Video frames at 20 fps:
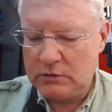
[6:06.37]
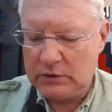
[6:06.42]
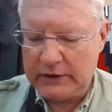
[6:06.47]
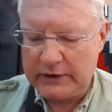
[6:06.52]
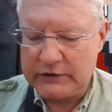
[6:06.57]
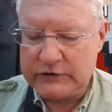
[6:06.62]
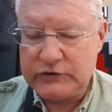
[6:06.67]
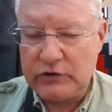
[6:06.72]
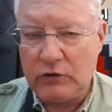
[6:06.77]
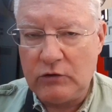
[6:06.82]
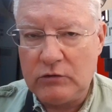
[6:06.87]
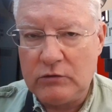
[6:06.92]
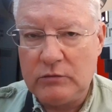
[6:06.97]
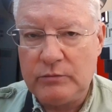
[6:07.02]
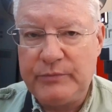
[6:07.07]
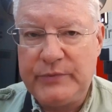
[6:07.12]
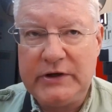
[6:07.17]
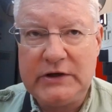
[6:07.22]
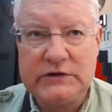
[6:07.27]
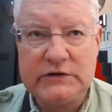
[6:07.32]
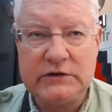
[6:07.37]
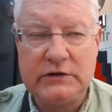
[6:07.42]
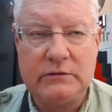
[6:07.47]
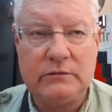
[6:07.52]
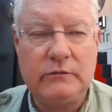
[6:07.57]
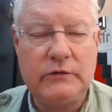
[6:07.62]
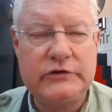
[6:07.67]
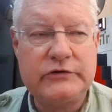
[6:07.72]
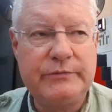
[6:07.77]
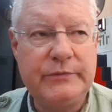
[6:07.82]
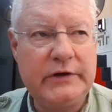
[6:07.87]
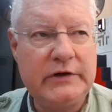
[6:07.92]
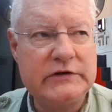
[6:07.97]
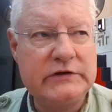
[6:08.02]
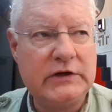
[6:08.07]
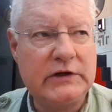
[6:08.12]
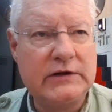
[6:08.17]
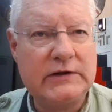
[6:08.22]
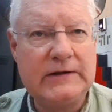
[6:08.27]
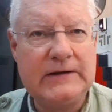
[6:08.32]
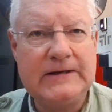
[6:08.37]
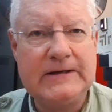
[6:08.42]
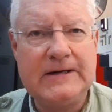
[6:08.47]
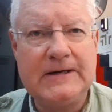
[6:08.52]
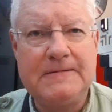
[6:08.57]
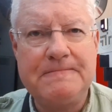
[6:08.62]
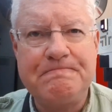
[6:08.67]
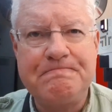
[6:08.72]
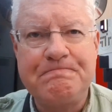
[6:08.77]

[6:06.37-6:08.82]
like tong pizza, which means like the